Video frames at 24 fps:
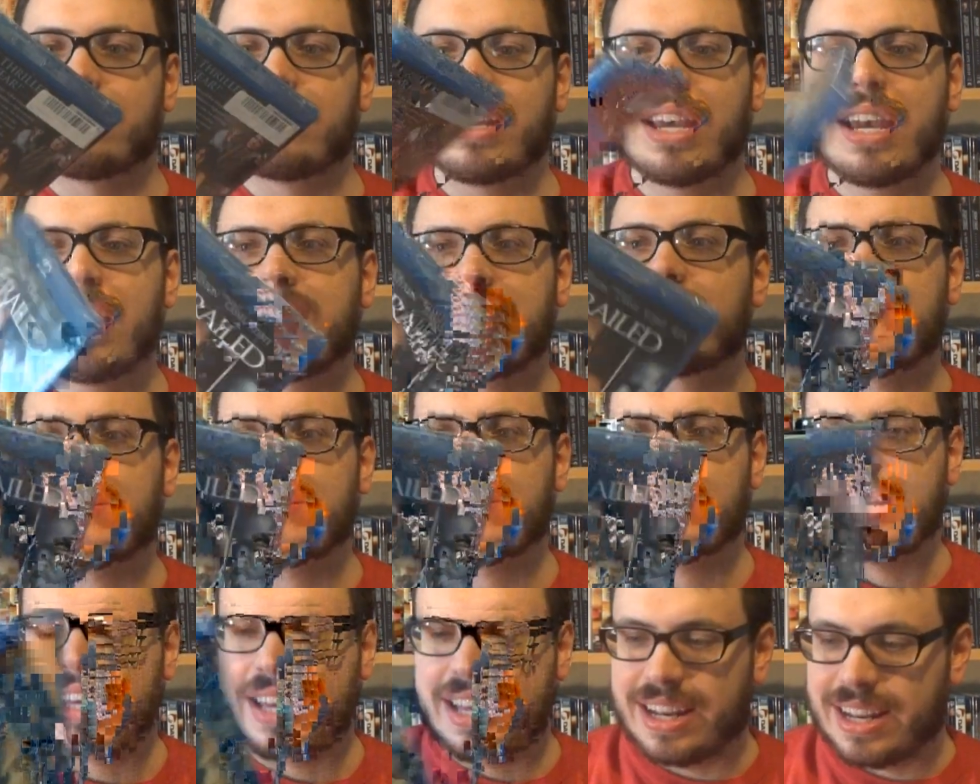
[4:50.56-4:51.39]
Yeah,
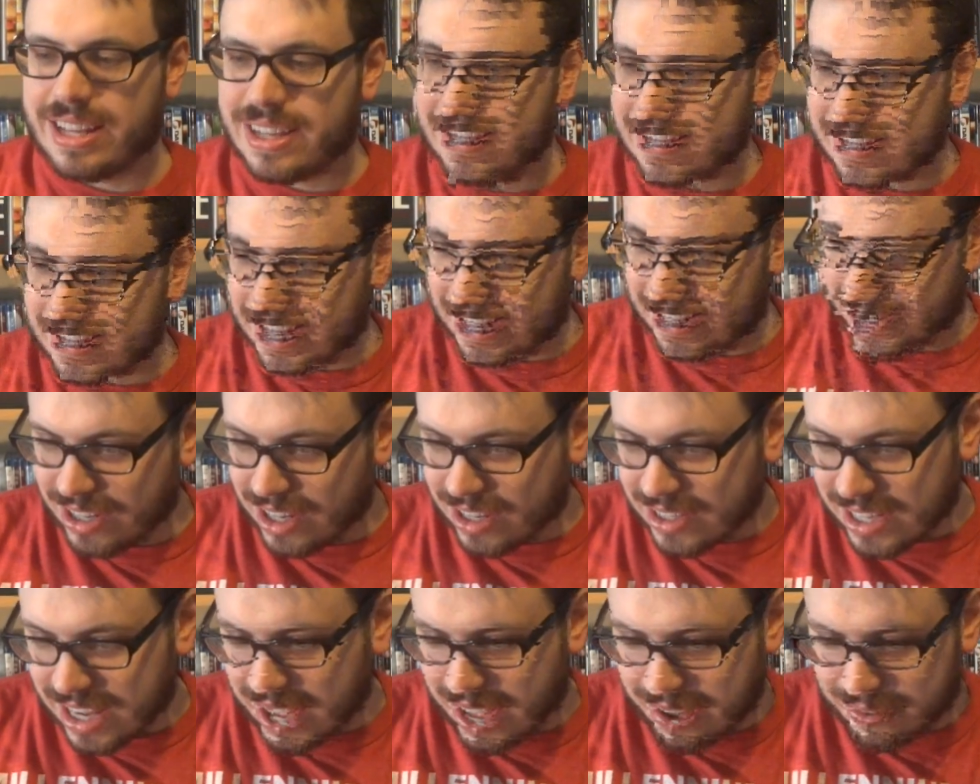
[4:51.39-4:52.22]
it
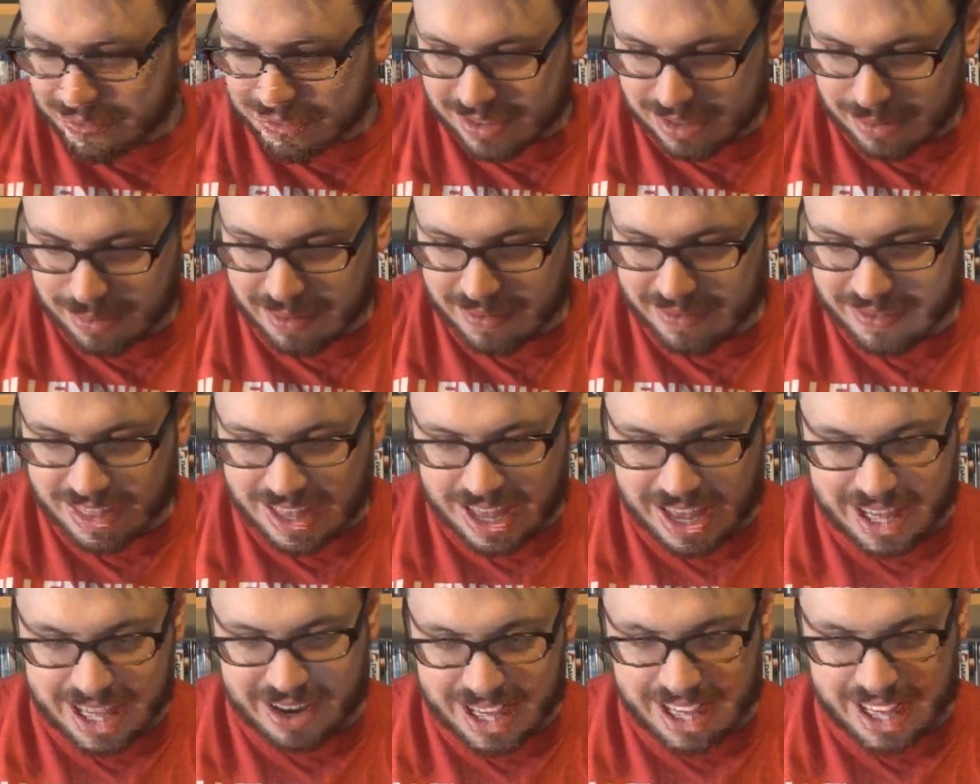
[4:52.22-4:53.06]
does have some of
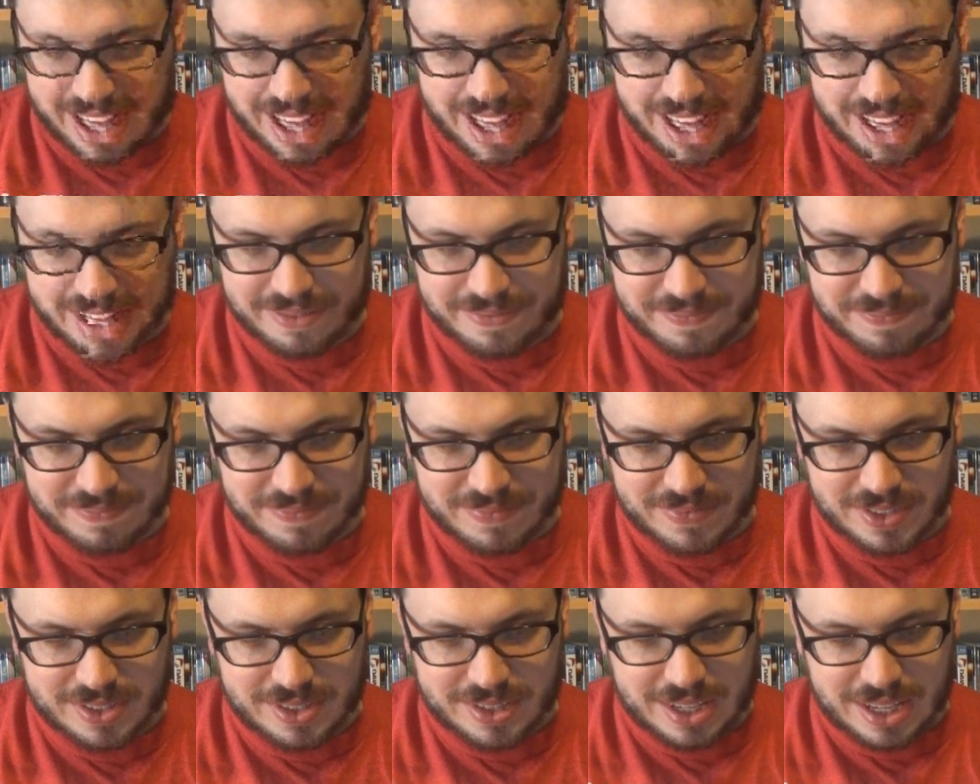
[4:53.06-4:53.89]
that,
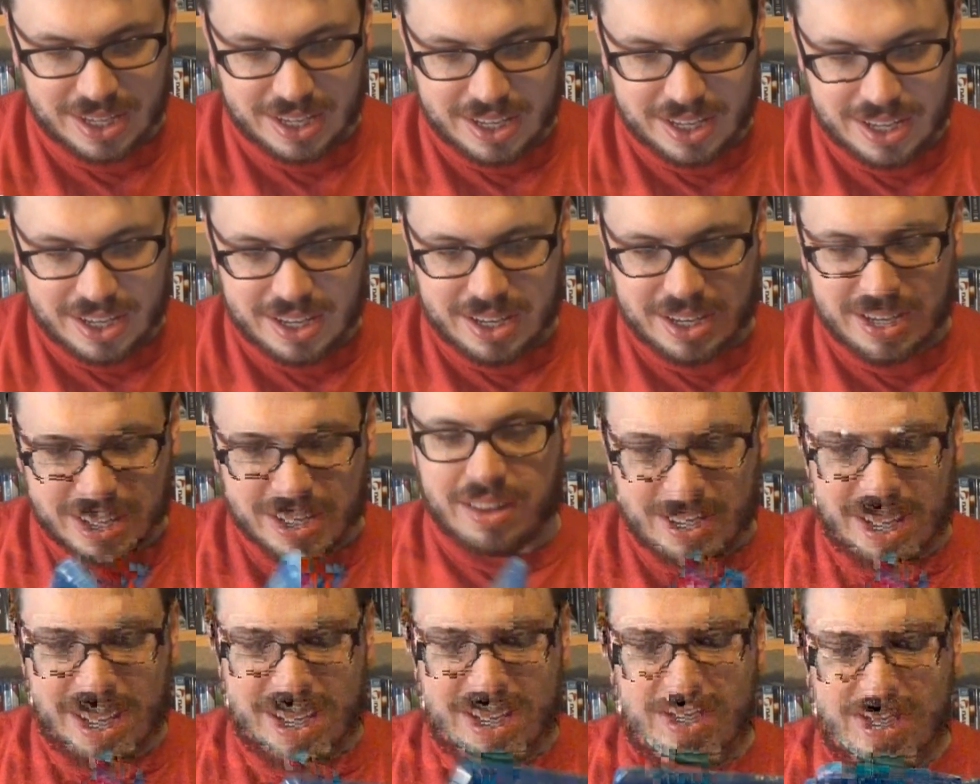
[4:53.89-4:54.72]

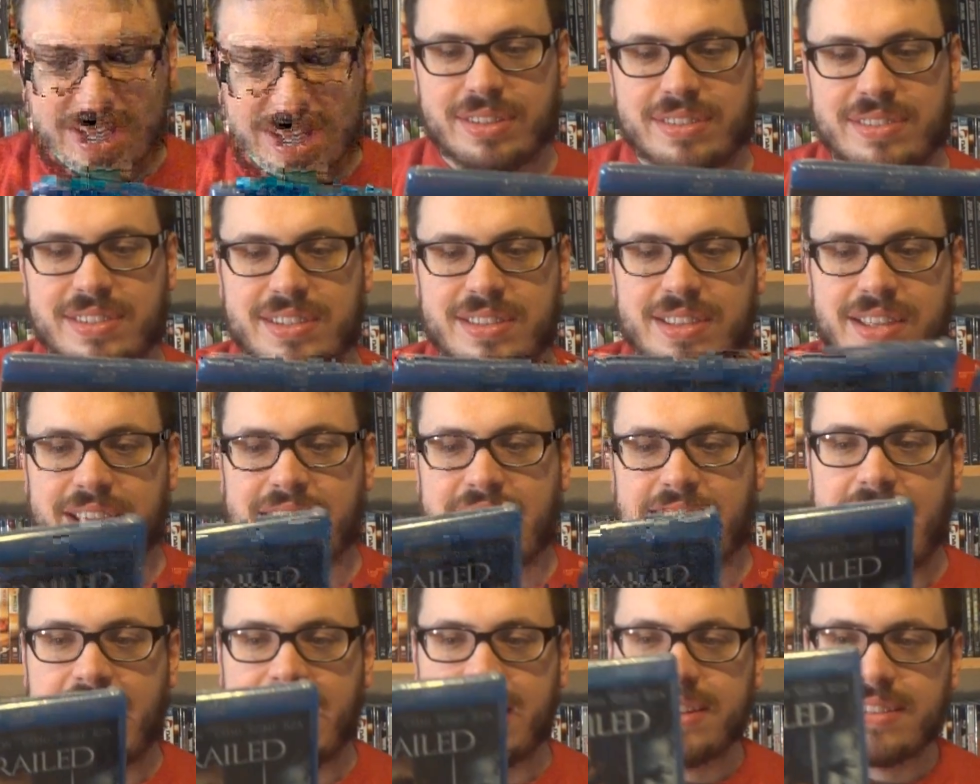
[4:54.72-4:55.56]
like you can see the
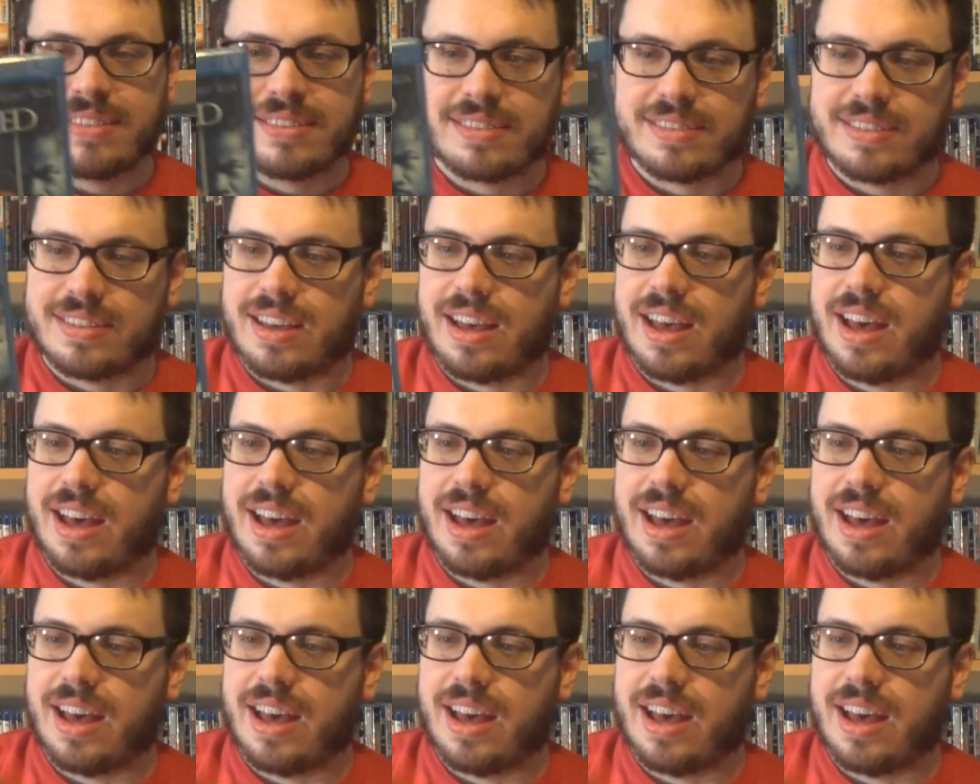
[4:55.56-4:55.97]
case.